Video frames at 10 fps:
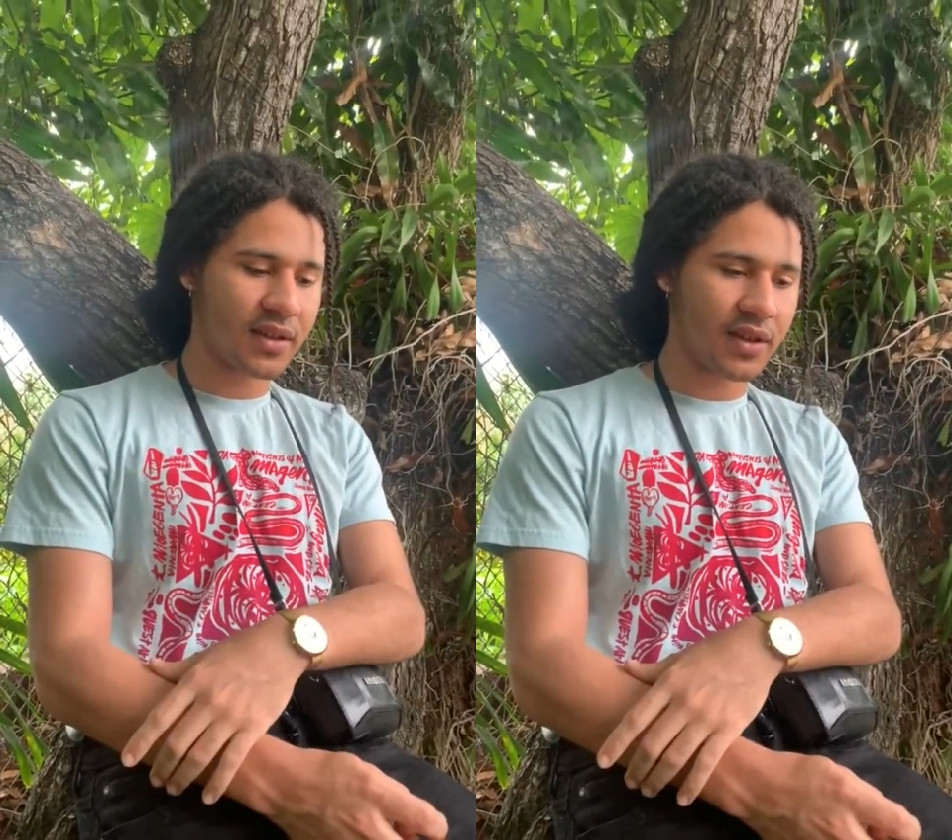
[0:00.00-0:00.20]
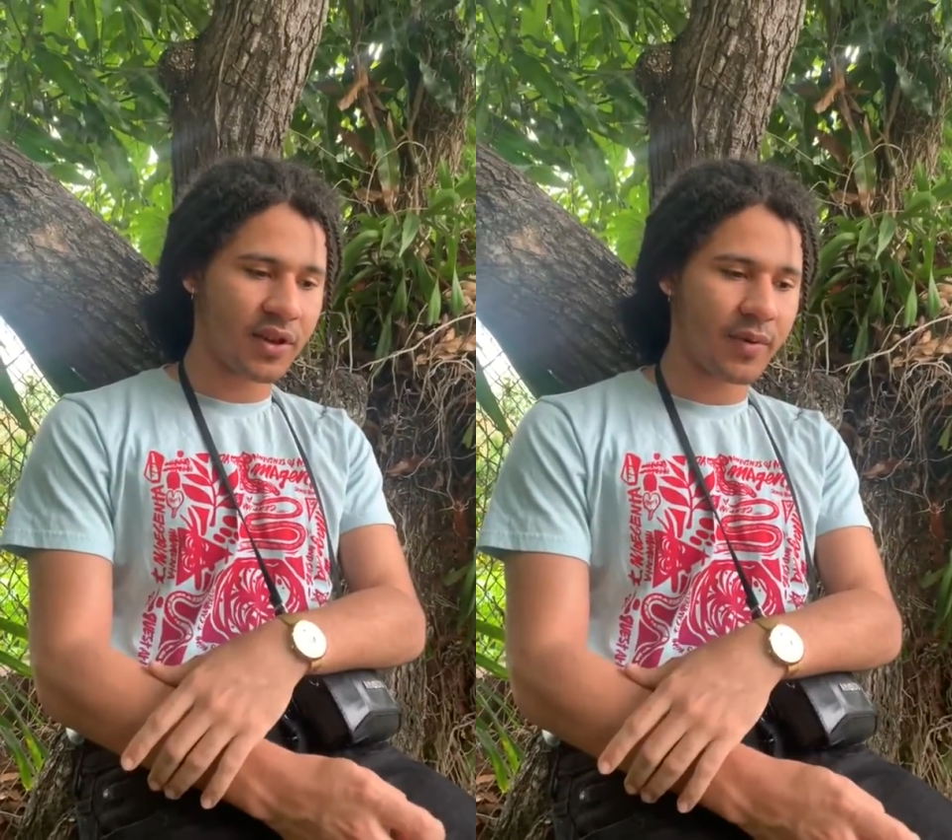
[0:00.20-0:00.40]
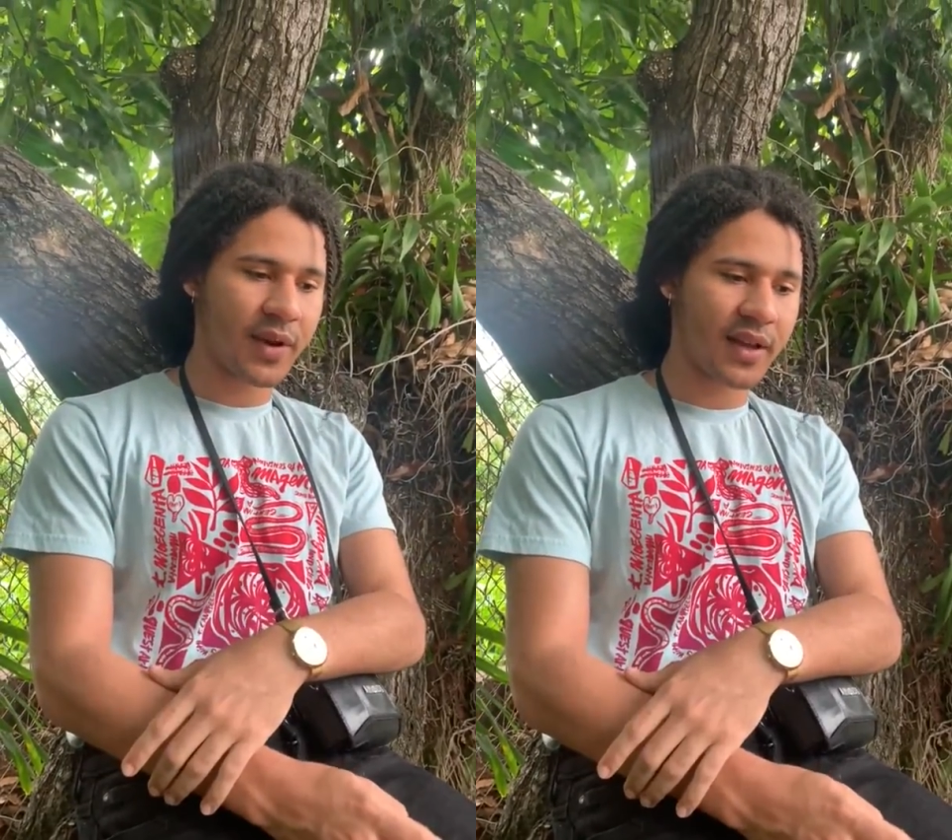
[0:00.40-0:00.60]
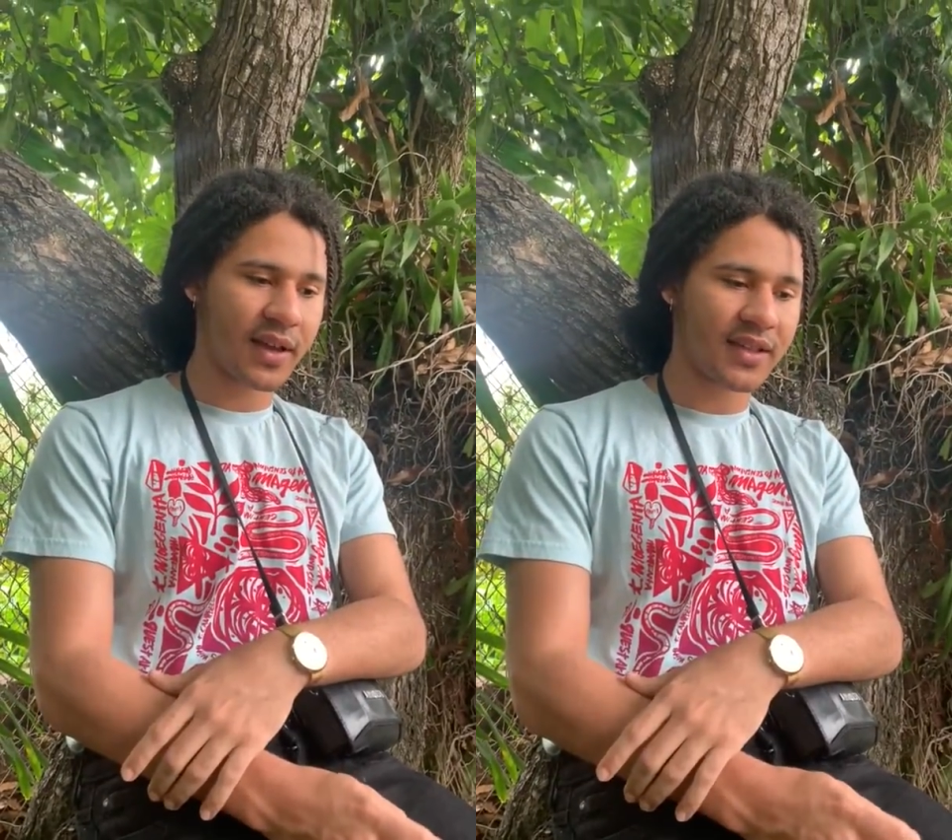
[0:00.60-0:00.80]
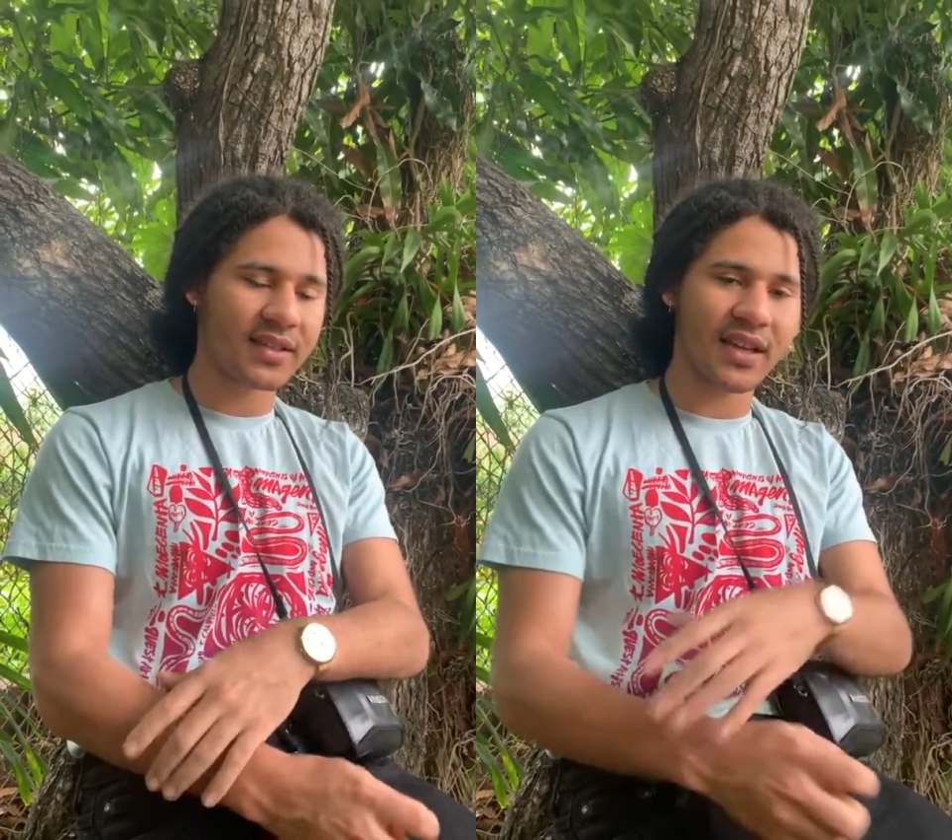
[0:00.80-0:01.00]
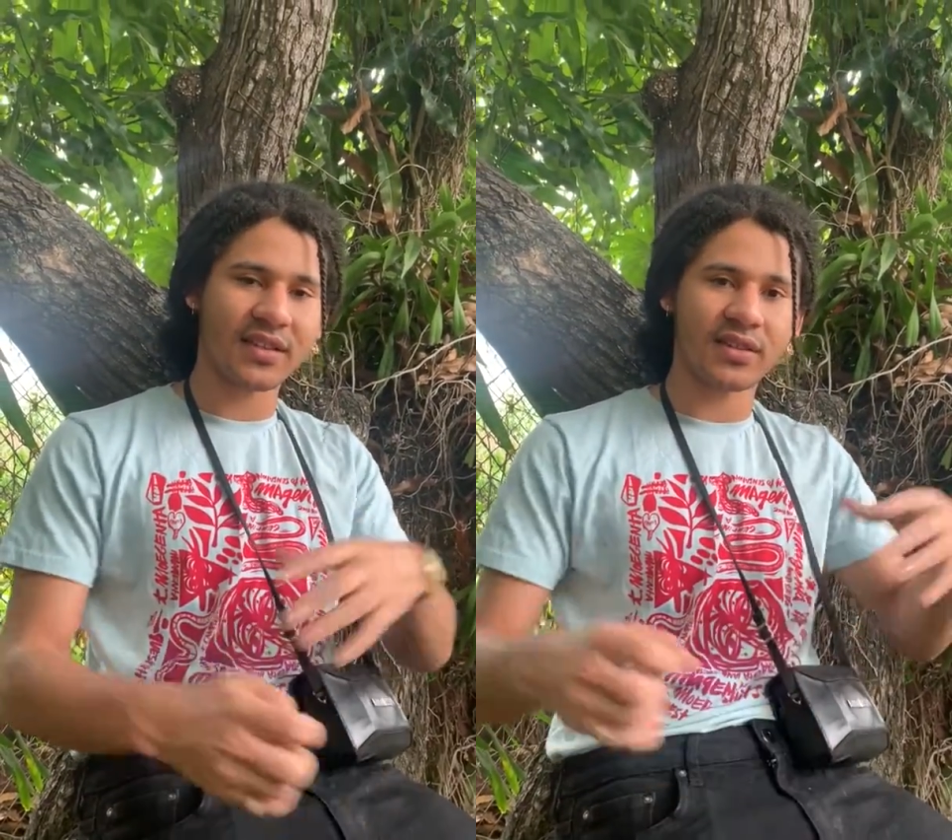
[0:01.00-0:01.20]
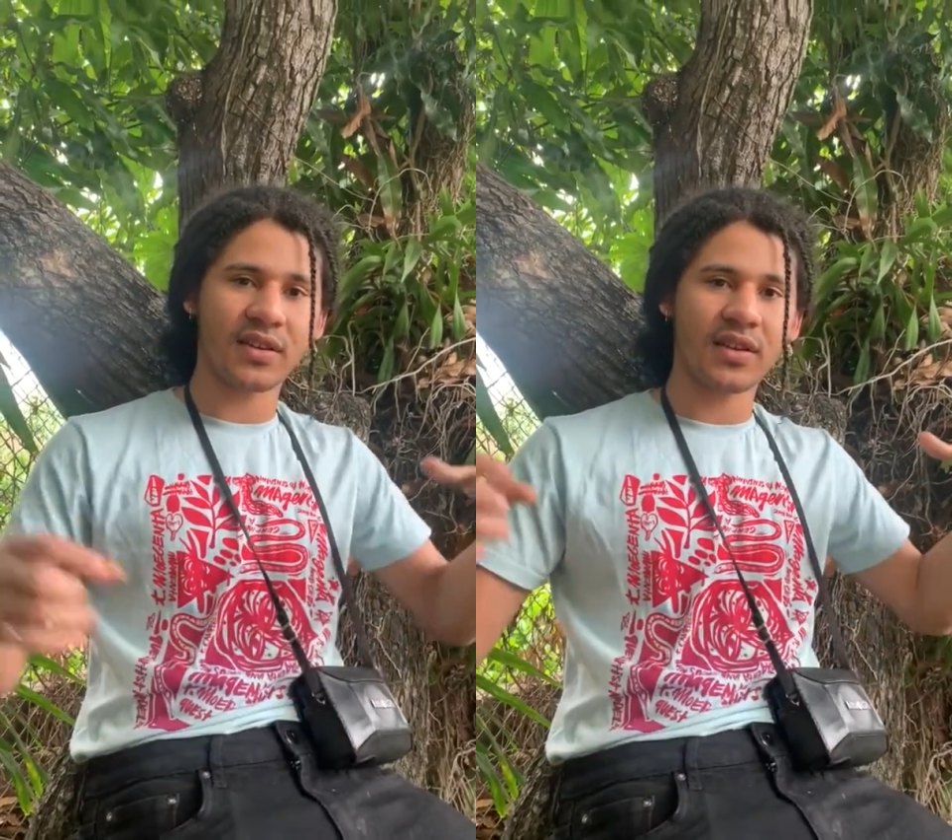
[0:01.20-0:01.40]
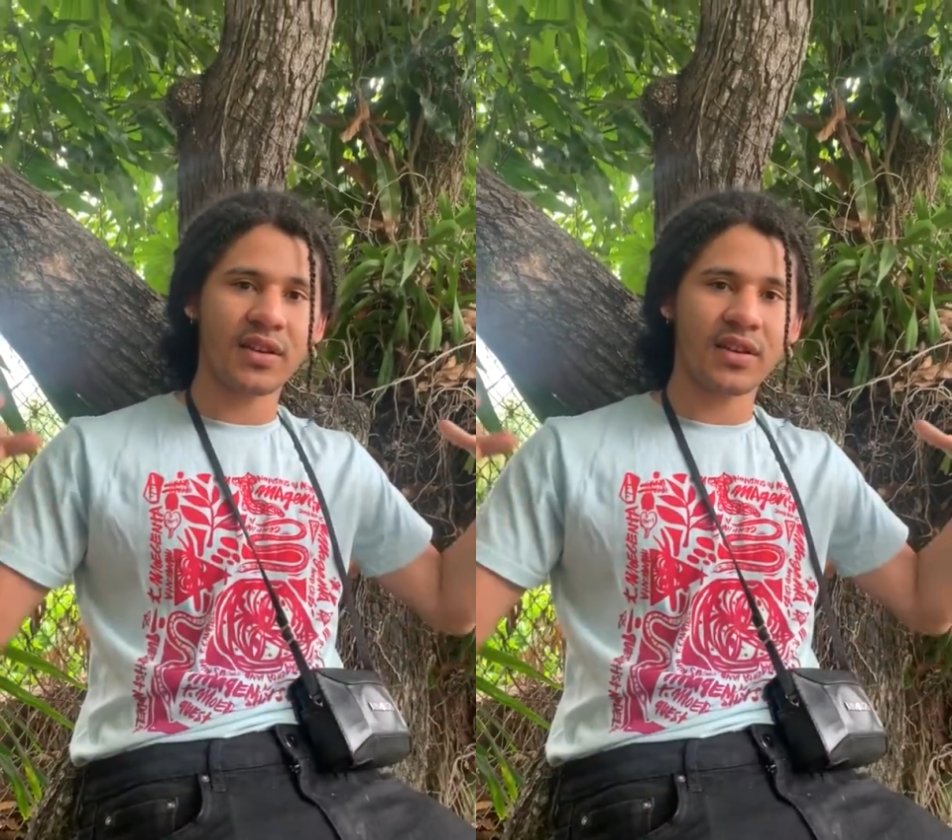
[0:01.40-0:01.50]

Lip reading: You know, I'm really excited